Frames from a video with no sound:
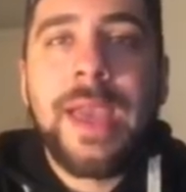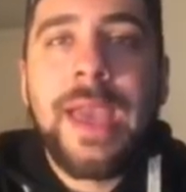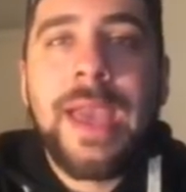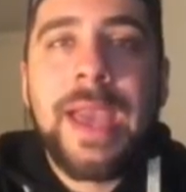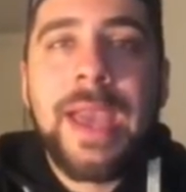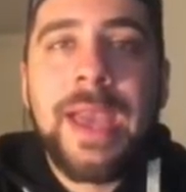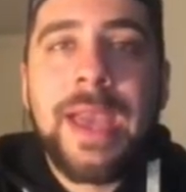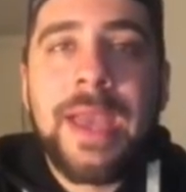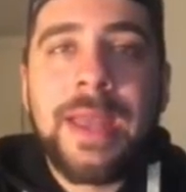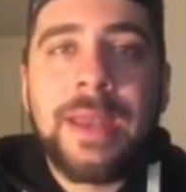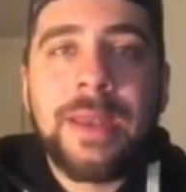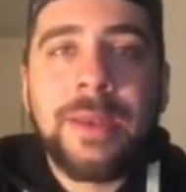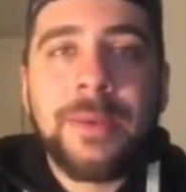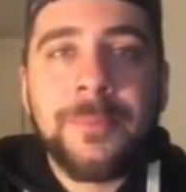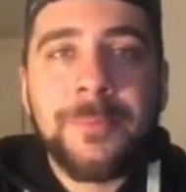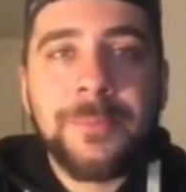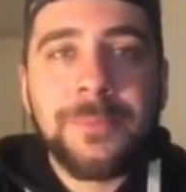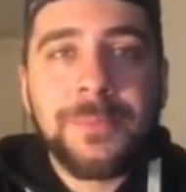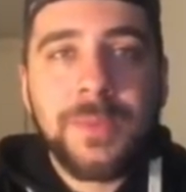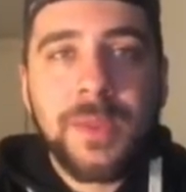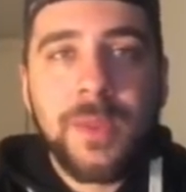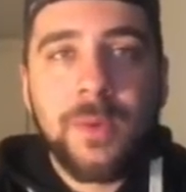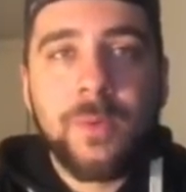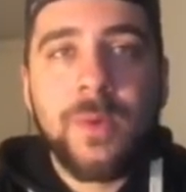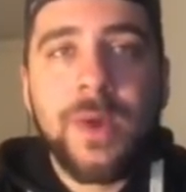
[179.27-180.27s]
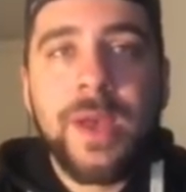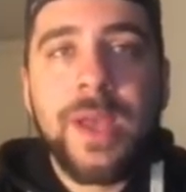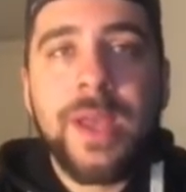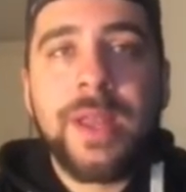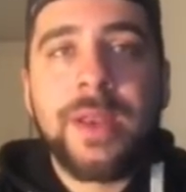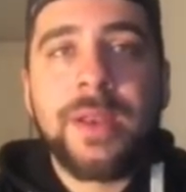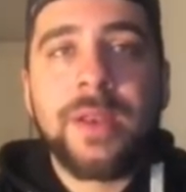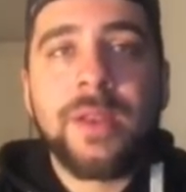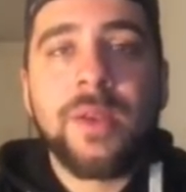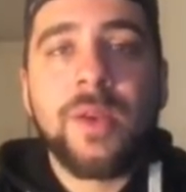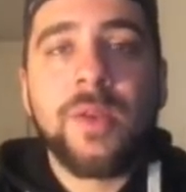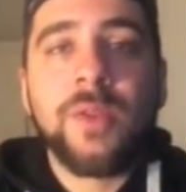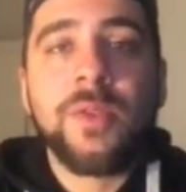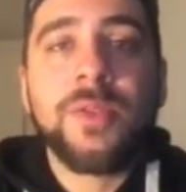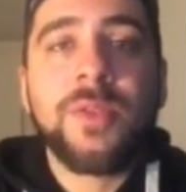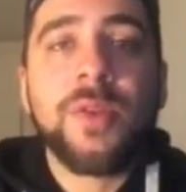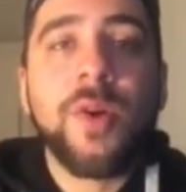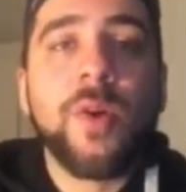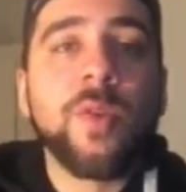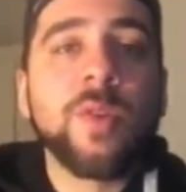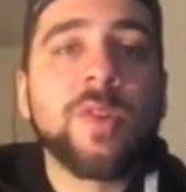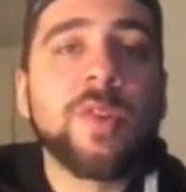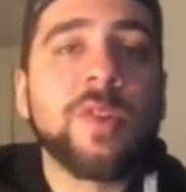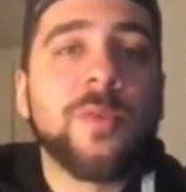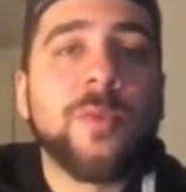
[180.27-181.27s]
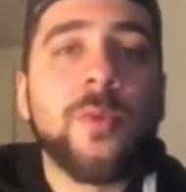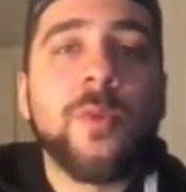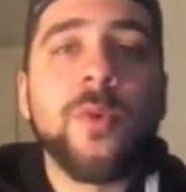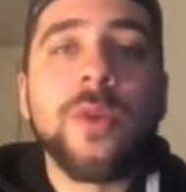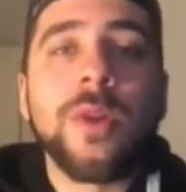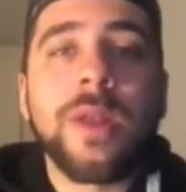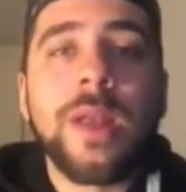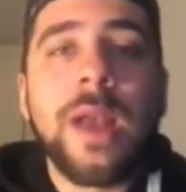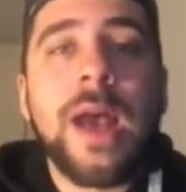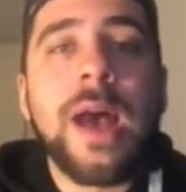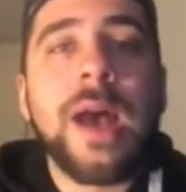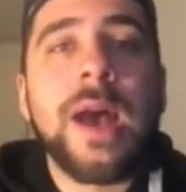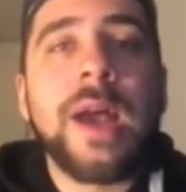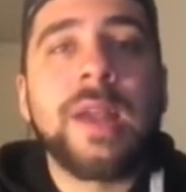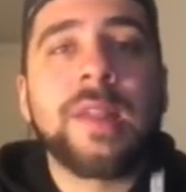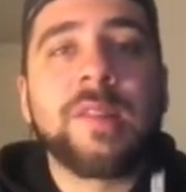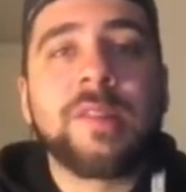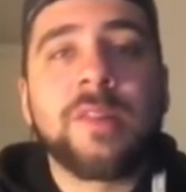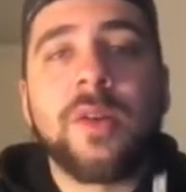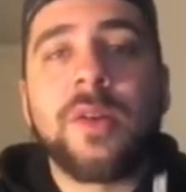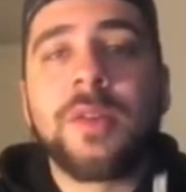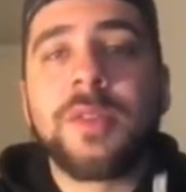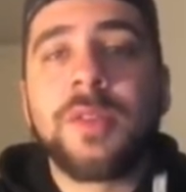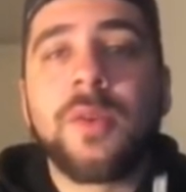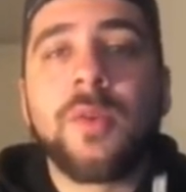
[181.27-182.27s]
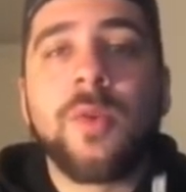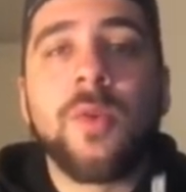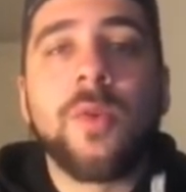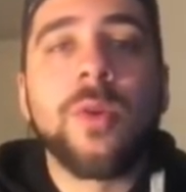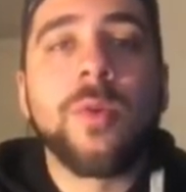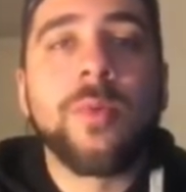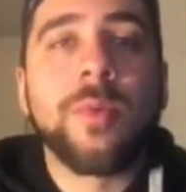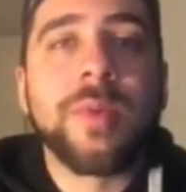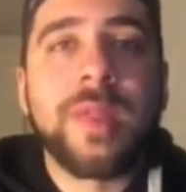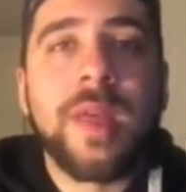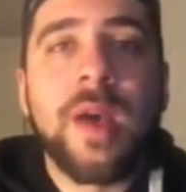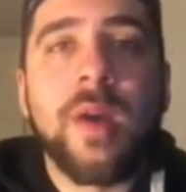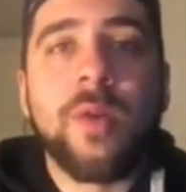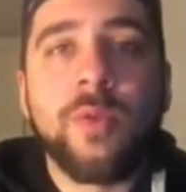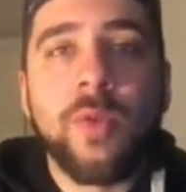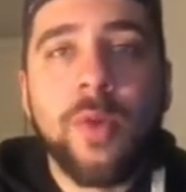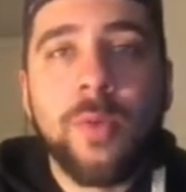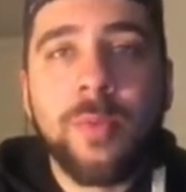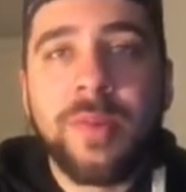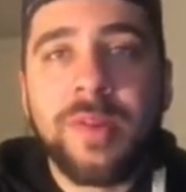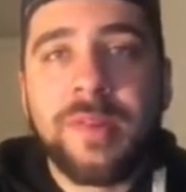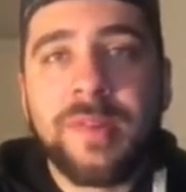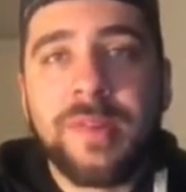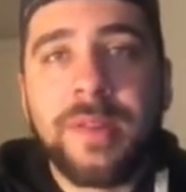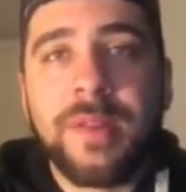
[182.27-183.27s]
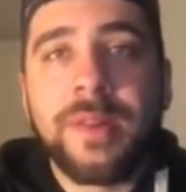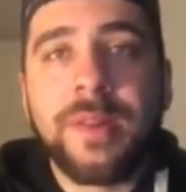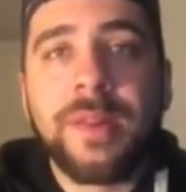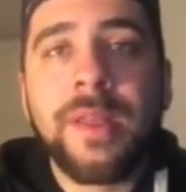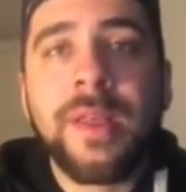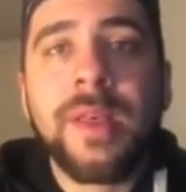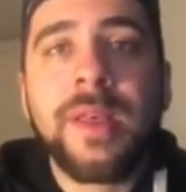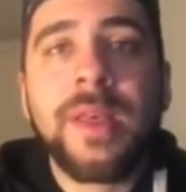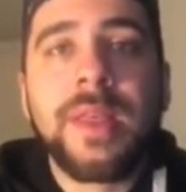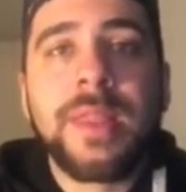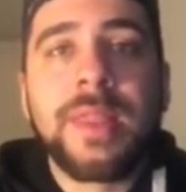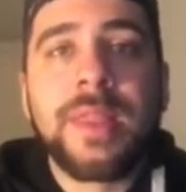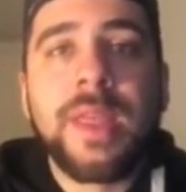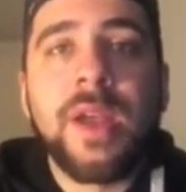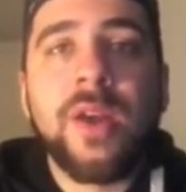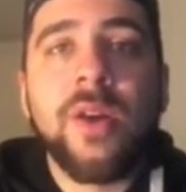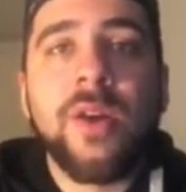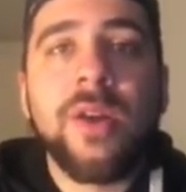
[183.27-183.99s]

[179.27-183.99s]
And when those four guys are on the court without Roberson, they